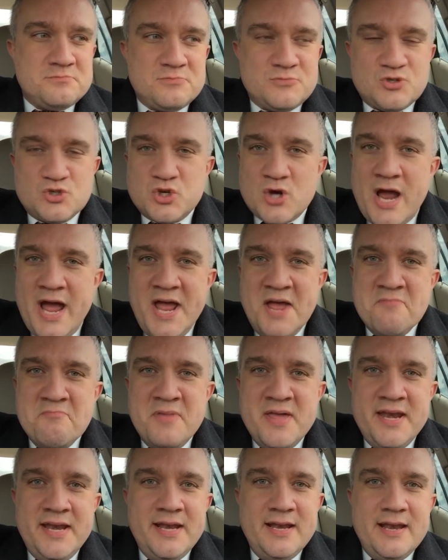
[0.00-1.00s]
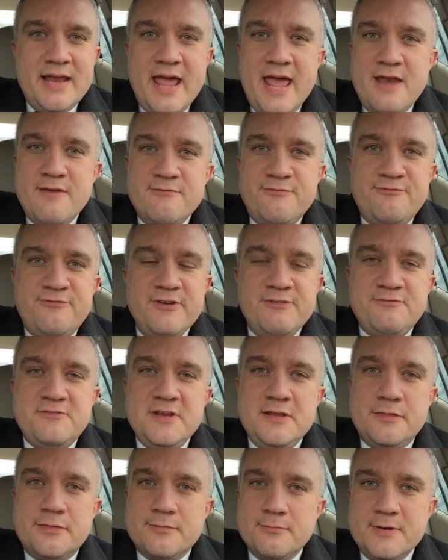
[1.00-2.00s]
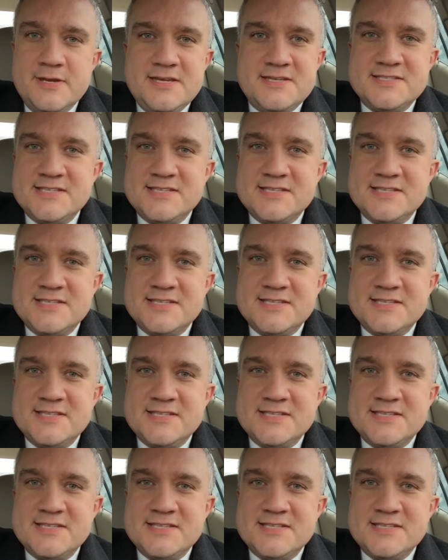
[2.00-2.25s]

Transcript: Try 1 minute and 53